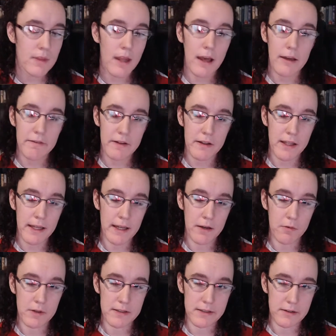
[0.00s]
I felt like I
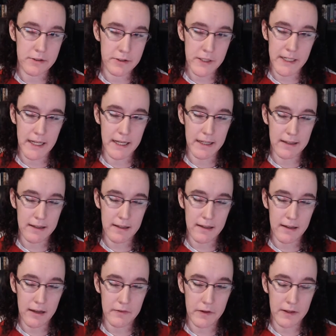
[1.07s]
wasn't learning
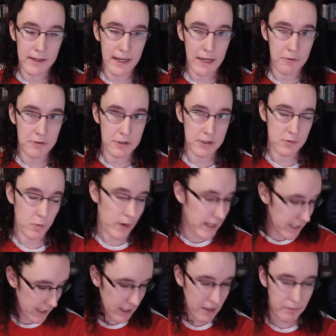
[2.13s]
anything. I felt like I was just
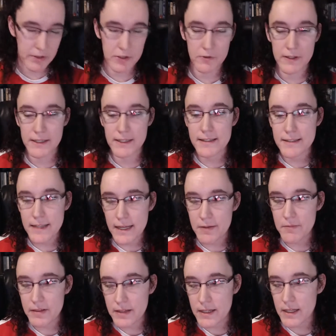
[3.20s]
waking up and doing the same
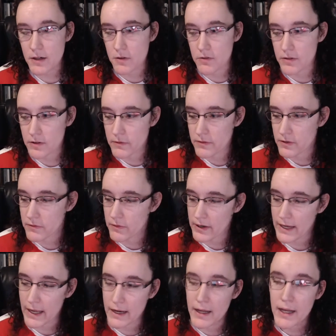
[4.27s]
thing over and over and over
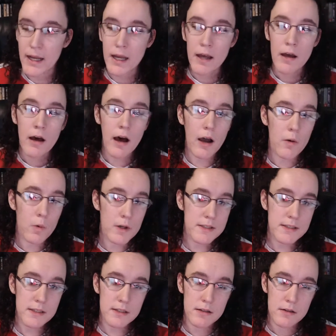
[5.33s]
again. I
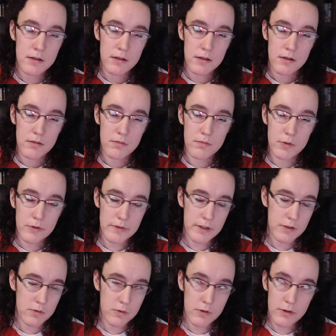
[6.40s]
wasn't moving
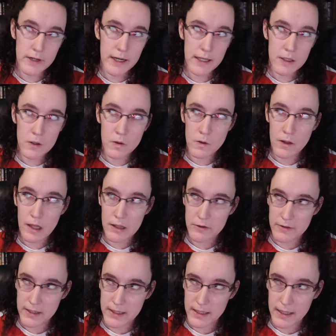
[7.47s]
toward any goal other
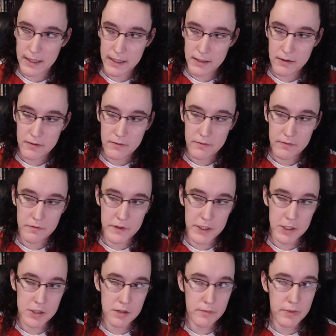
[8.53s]
than like
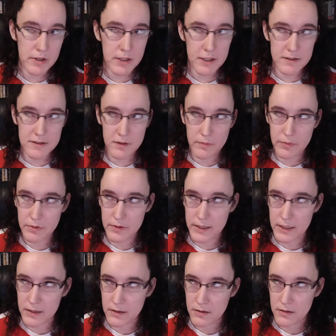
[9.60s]
finish a book at some
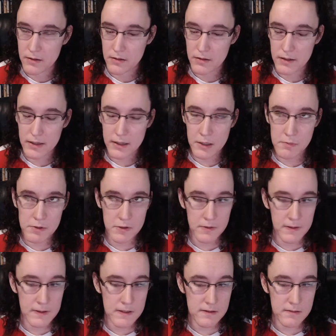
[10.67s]
point, keep
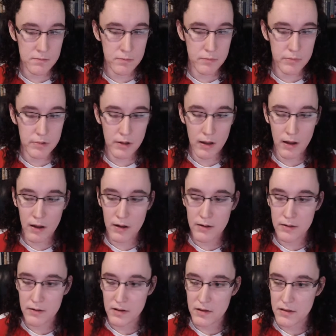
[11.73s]
doing this blog
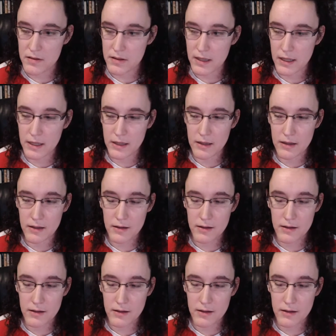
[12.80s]
thing,